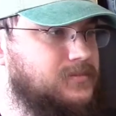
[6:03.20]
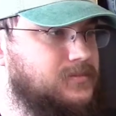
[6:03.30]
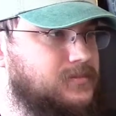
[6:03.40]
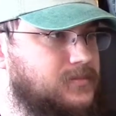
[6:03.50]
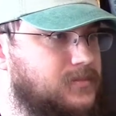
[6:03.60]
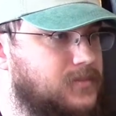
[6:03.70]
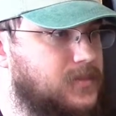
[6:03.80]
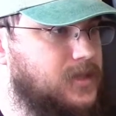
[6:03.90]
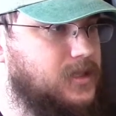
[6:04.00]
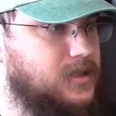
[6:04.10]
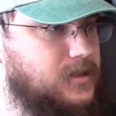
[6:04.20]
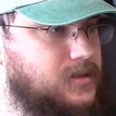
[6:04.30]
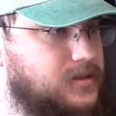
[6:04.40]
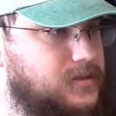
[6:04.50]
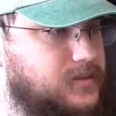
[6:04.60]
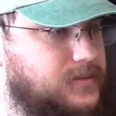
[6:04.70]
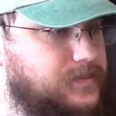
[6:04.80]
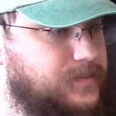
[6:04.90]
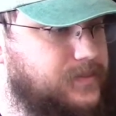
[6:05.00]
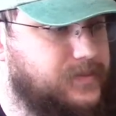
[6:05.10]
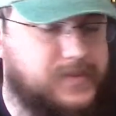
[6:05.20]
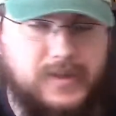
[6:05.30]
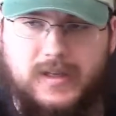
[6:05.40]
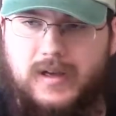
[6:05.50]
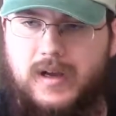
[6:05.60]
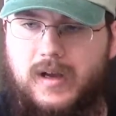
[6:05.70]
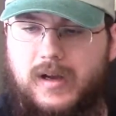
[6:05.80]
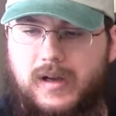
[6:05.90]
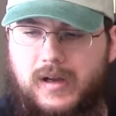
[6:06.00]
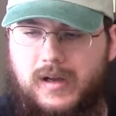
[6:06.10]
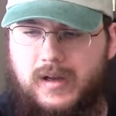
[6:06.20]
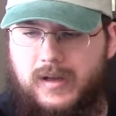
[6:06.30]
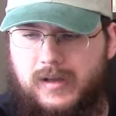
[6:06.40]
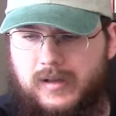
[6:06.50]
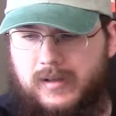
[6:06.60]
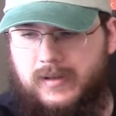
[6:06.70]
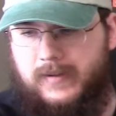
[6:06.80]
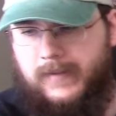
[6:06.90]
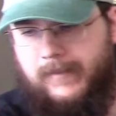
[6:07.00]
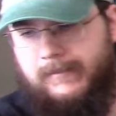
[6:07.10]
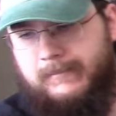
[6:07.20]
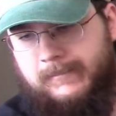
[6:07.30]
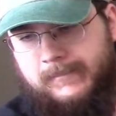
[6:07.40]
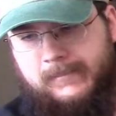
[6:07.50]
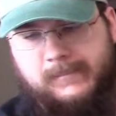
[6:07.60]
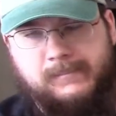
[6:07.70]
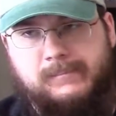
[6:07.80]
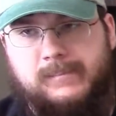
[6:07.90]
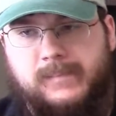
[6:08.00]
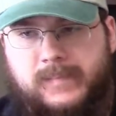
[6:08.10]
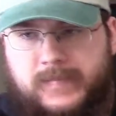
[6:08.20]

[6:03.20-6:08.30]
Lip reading: The person shown says nothing.